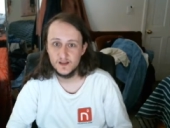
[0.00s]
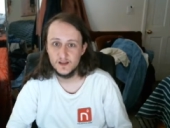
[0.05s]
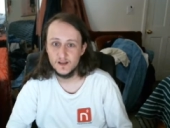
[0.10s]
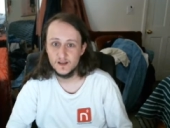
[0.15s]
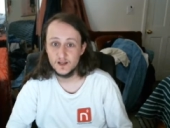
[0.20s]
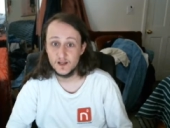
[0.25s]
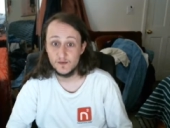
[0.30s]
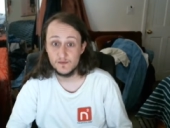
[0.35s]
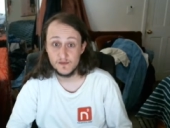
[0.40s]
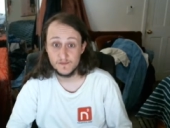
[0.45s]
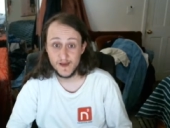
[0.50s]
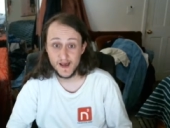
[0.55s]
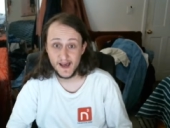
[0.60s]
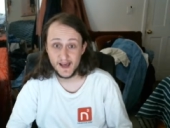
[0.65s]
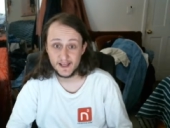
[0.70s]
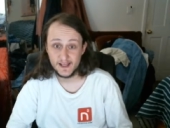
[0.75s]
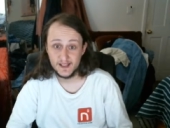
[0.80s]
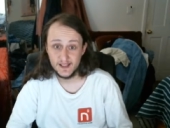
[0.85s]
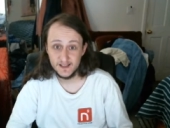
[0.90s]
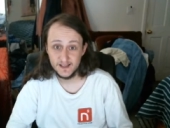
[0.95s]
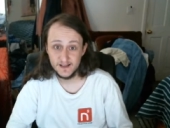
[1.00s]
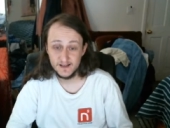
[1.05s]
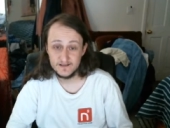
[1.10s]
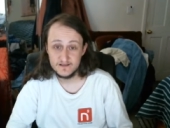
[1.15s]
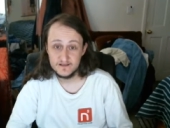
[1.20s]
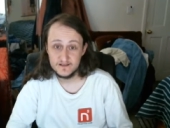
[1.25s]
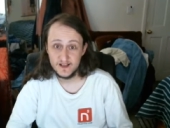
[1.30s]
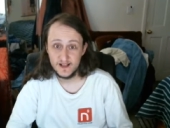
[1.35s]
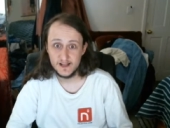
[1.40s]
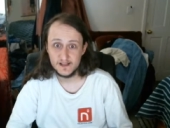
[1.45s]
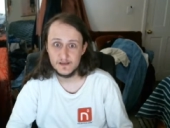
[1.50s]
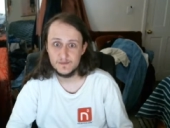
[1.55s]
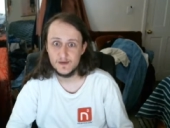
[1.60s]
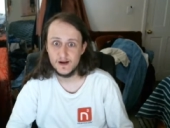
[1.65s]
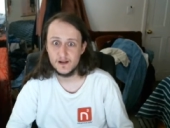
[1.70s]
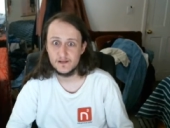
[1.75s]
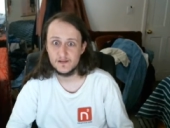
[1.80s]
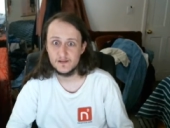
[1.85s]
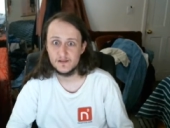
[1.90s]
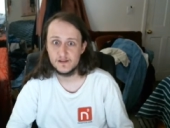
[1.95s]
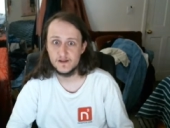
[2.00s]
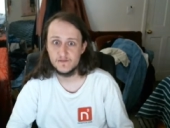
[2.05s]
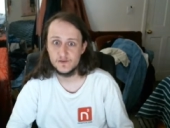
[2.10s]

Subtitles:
comes back, and he buys the stuff for